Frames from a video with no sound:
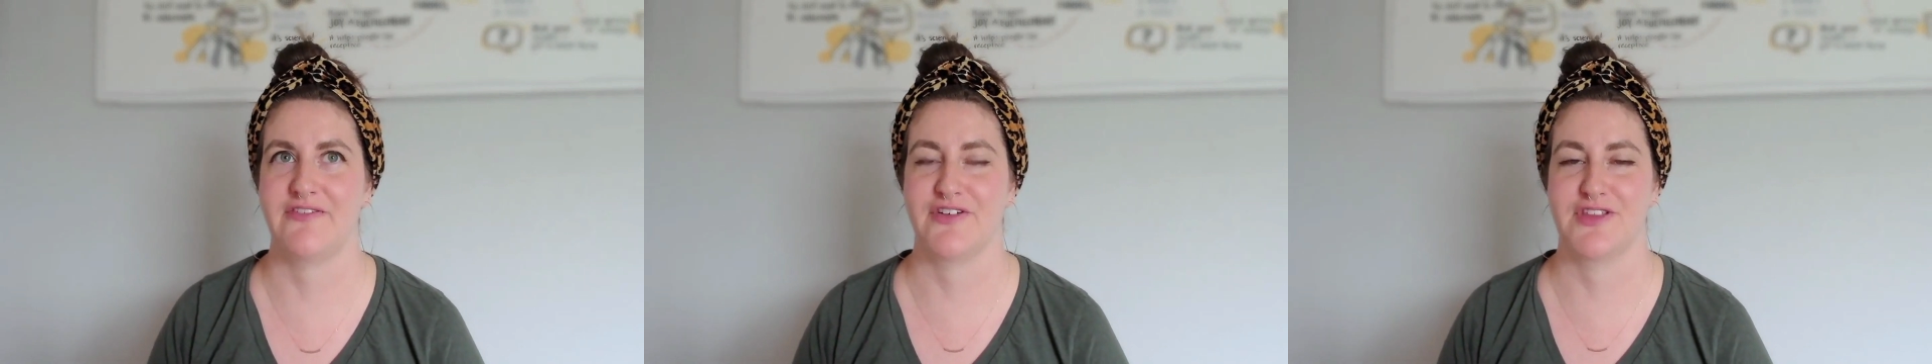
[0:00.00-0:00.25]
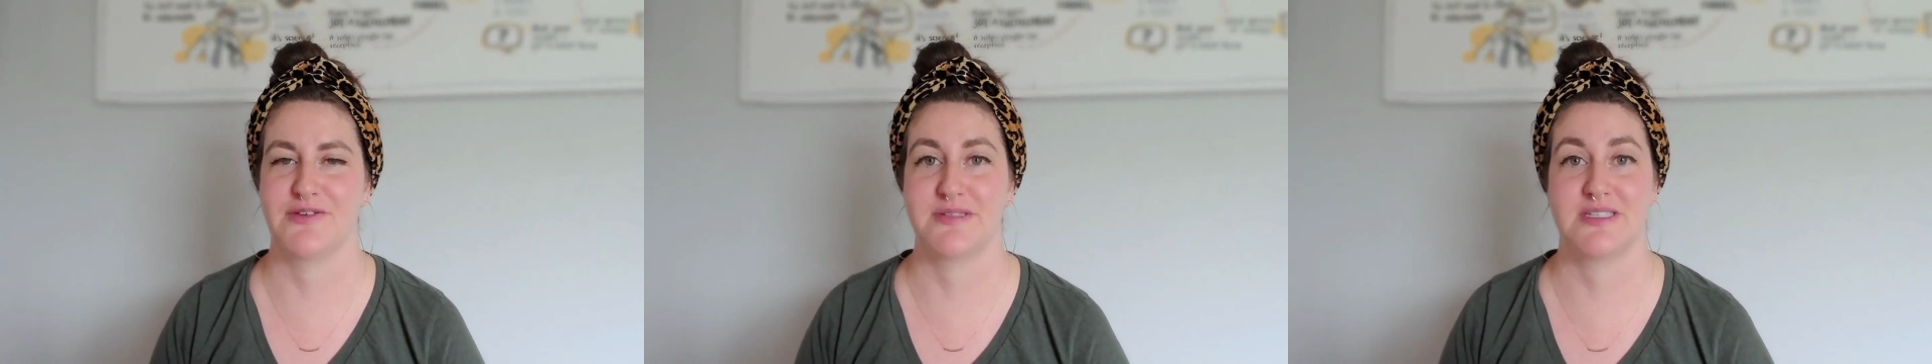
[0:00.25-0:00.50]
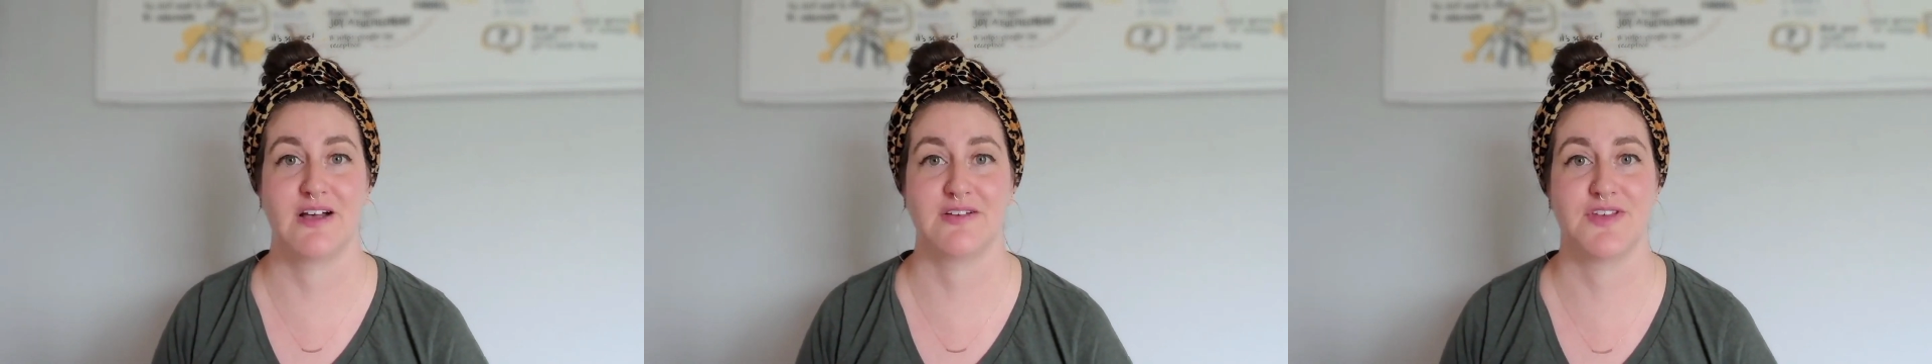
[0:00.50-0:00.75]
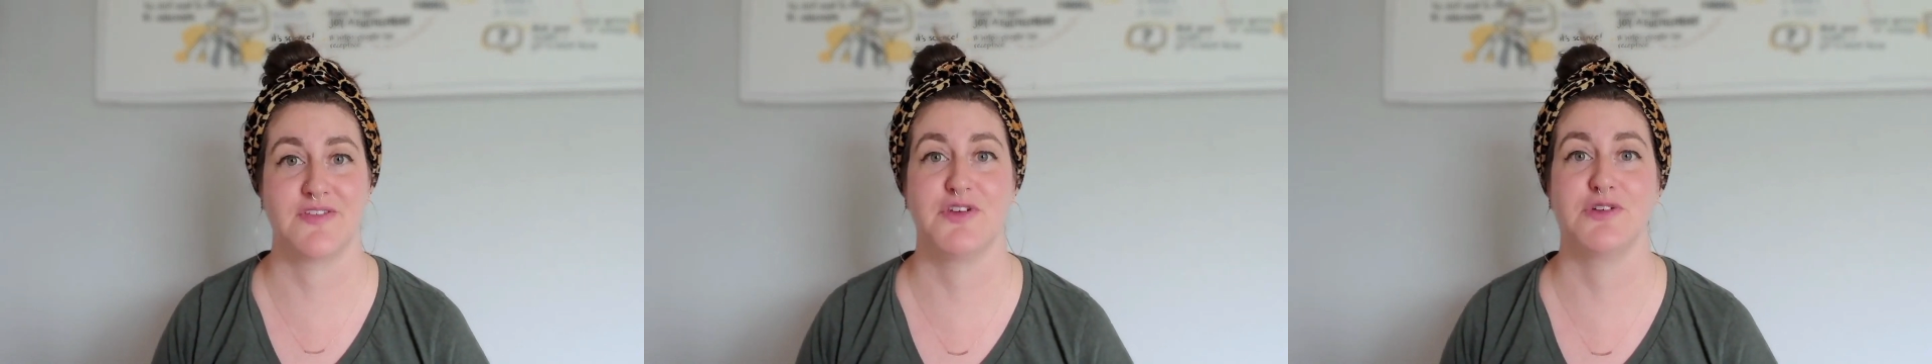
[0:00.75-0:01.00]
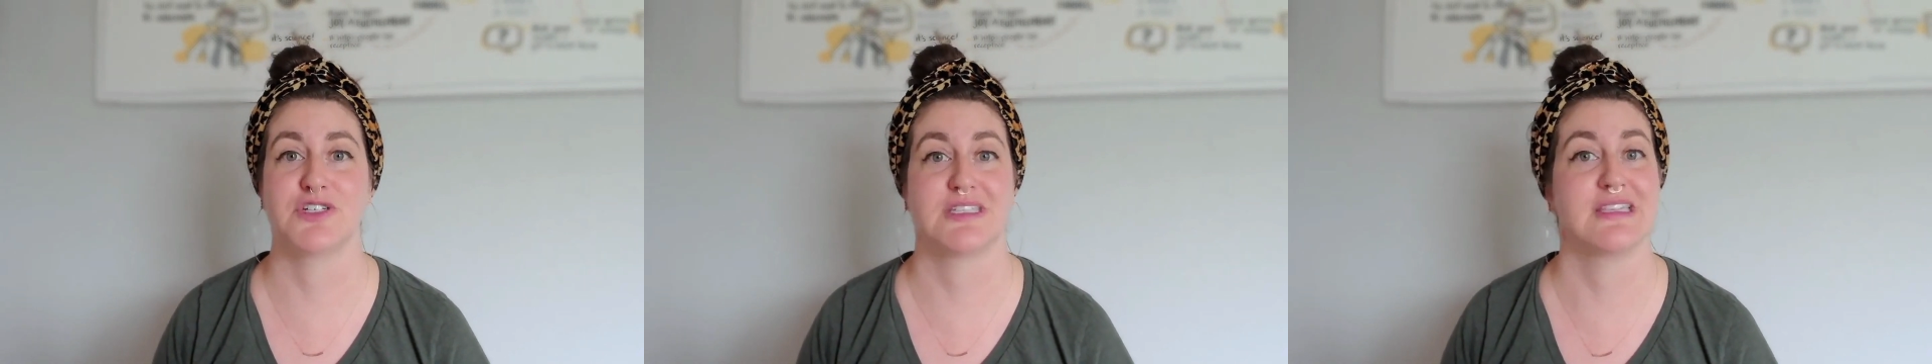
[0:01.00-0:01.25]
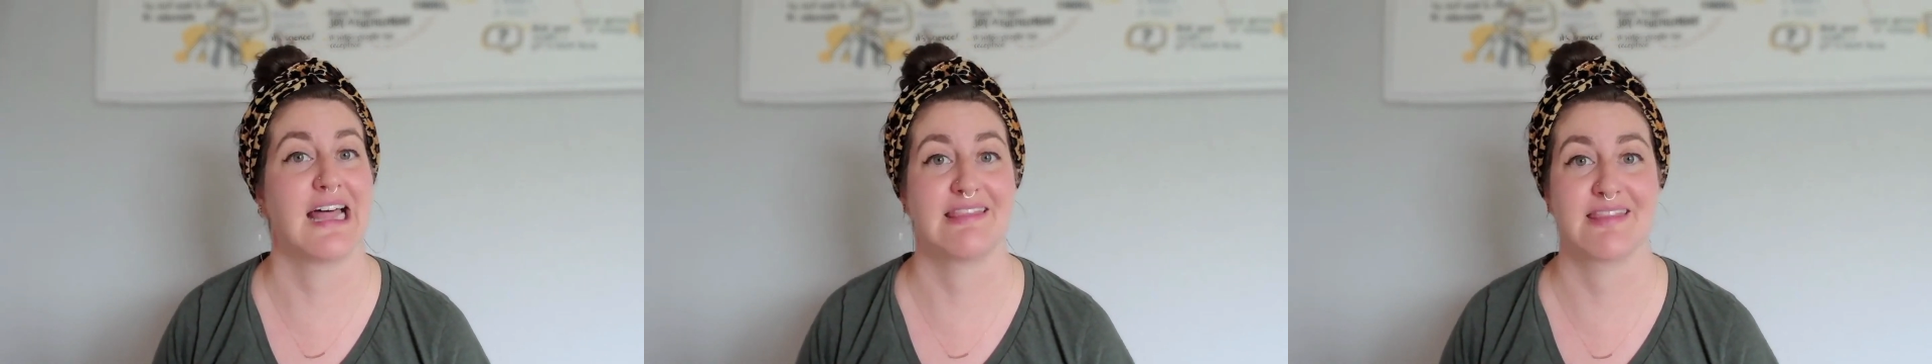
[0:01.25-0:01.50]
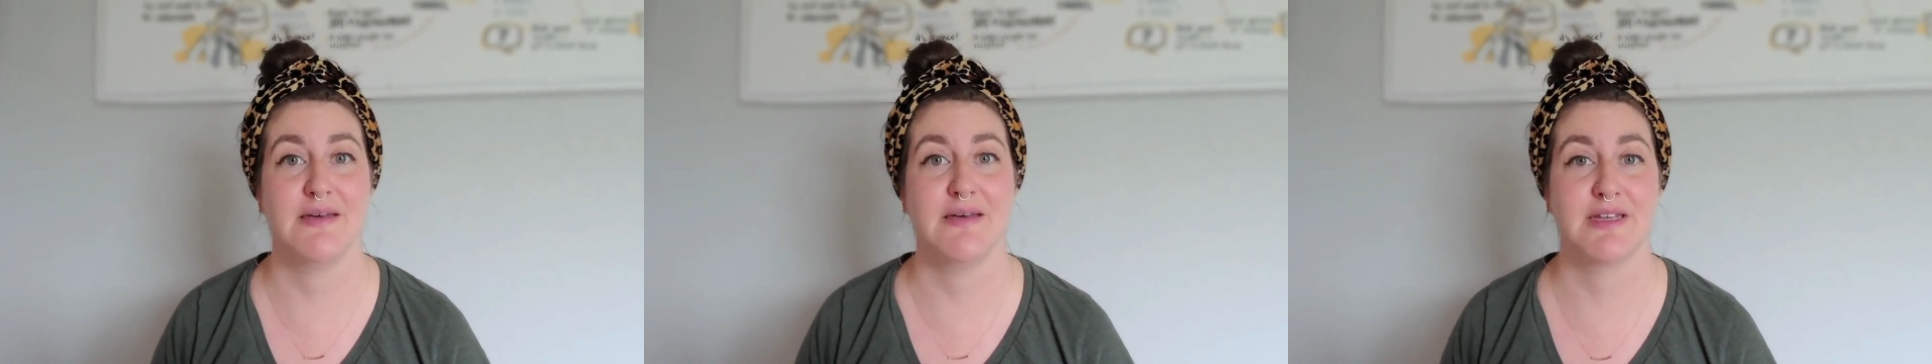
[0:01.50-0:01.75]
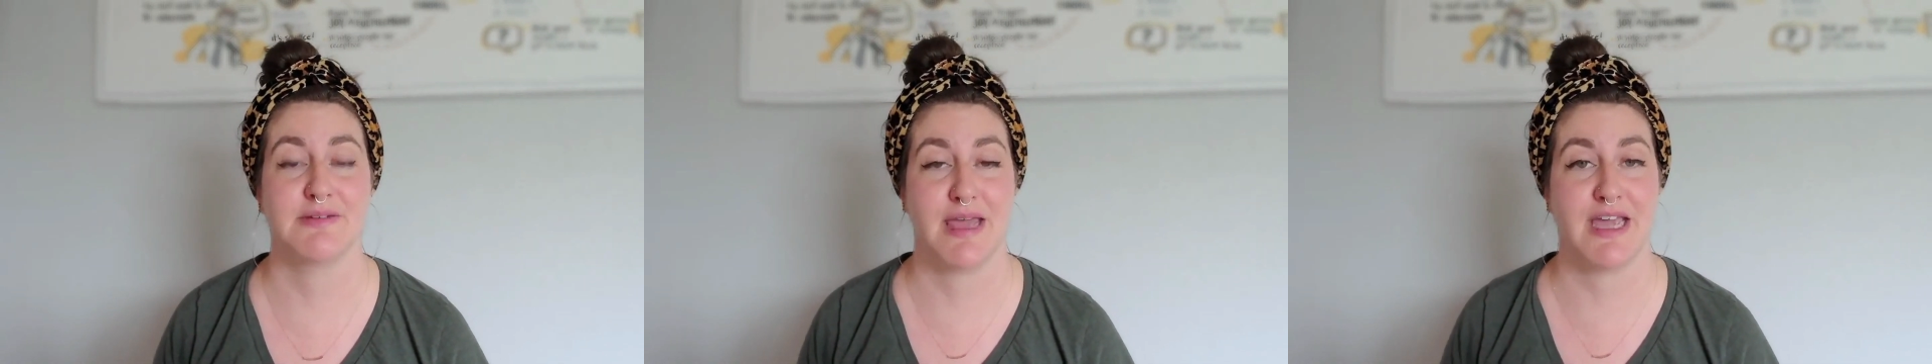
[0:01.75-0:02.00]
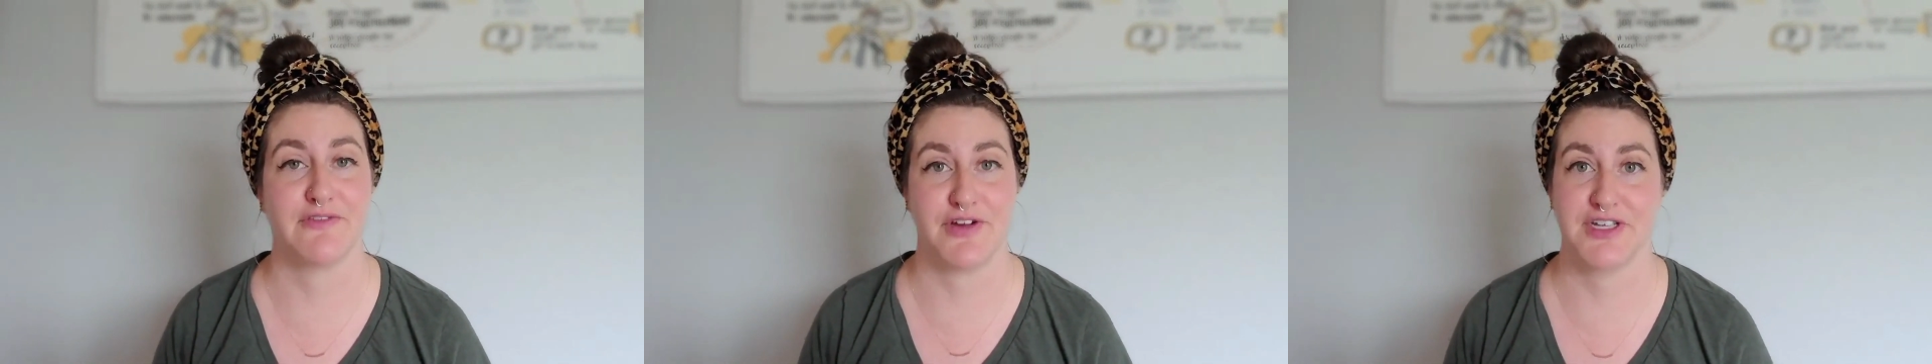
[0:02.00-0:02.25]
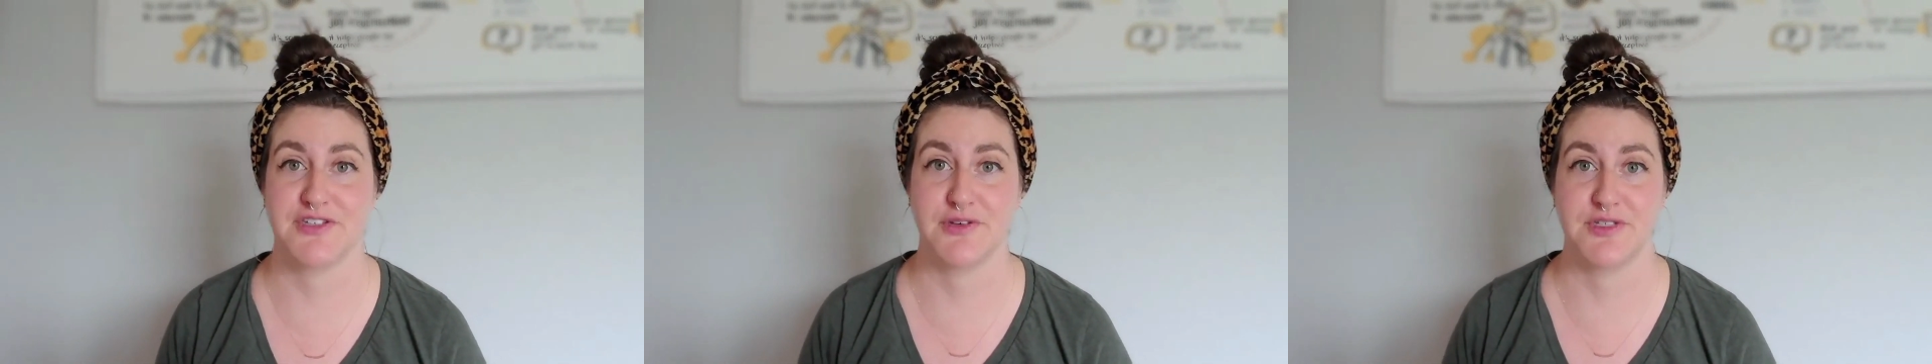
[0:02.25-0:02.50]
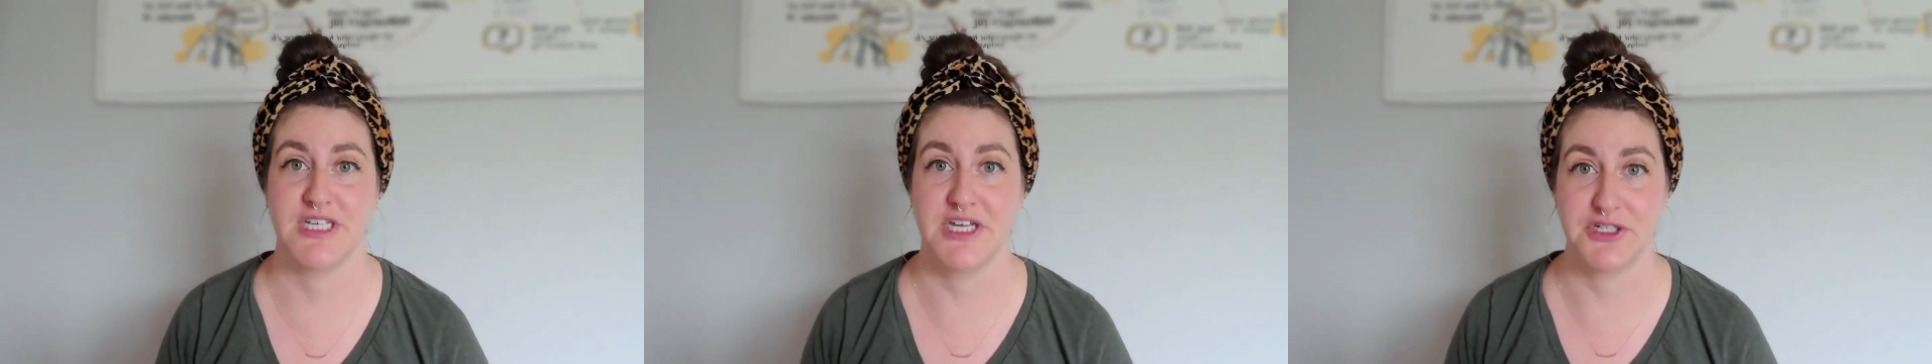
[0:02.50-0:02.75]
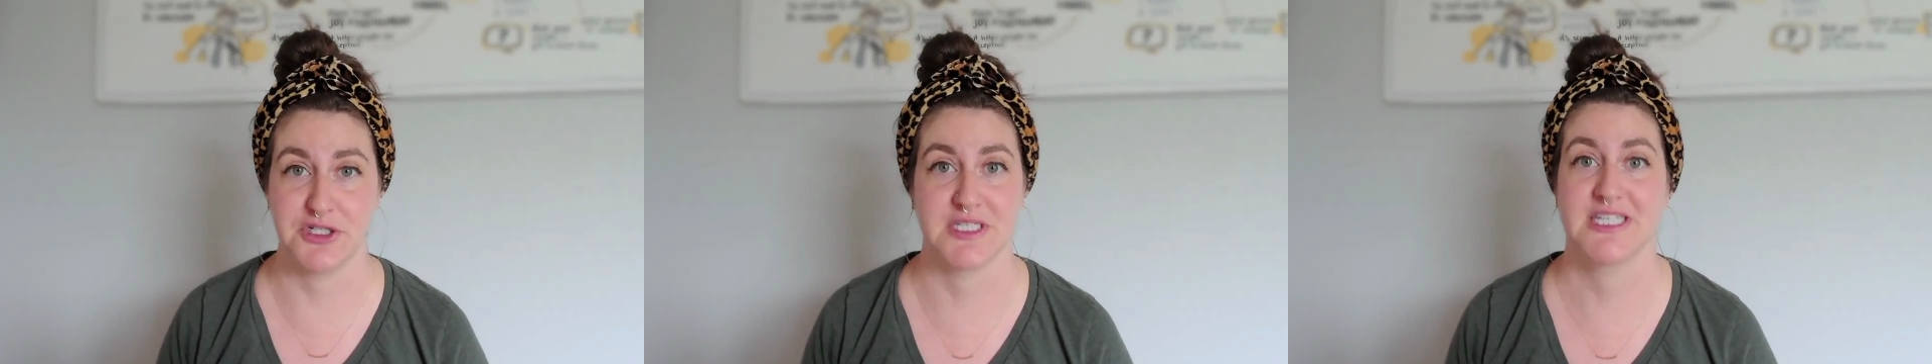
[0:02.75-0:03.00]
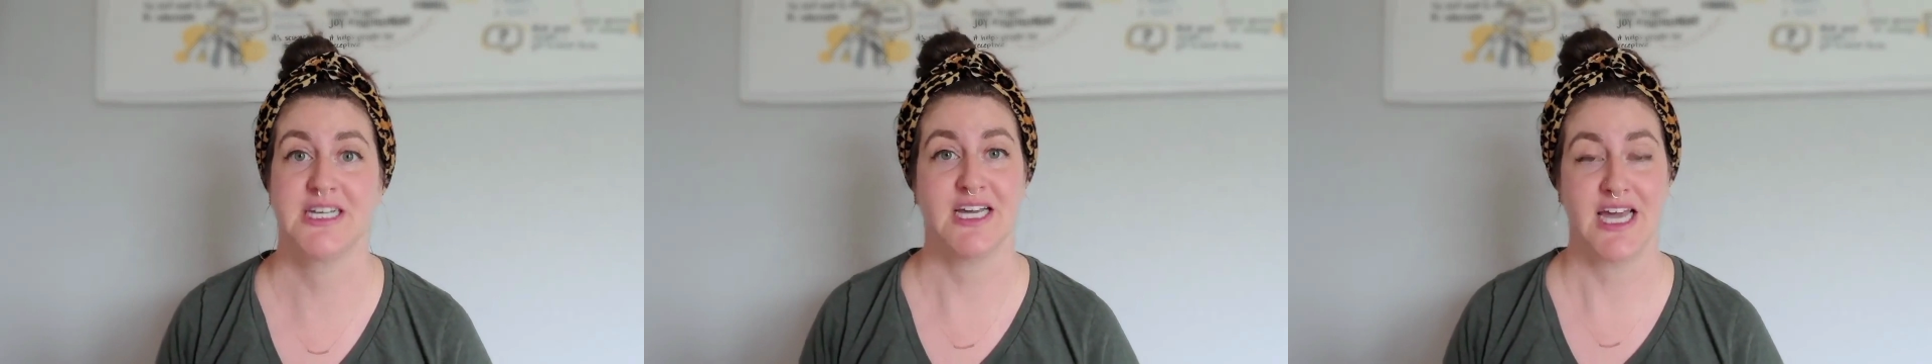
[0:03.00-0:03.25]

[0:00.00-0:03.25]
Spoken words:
for themselves if you just let them and make free associations.